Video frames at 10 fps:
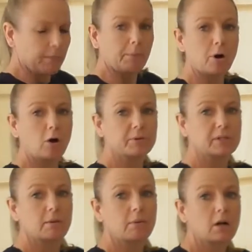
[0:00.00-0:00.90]
pop
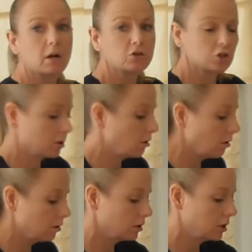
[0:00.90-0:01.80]
some lotion
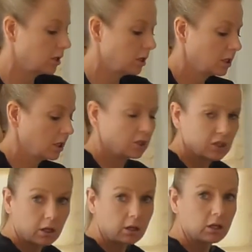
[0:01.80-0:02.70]
onto the
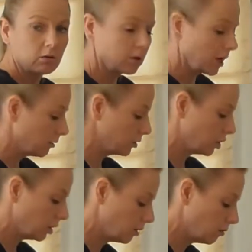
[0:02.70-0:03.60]
tissue that you're going
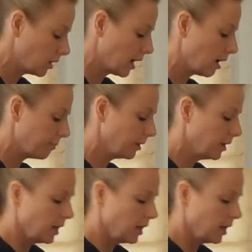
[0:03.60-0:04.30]
to cup.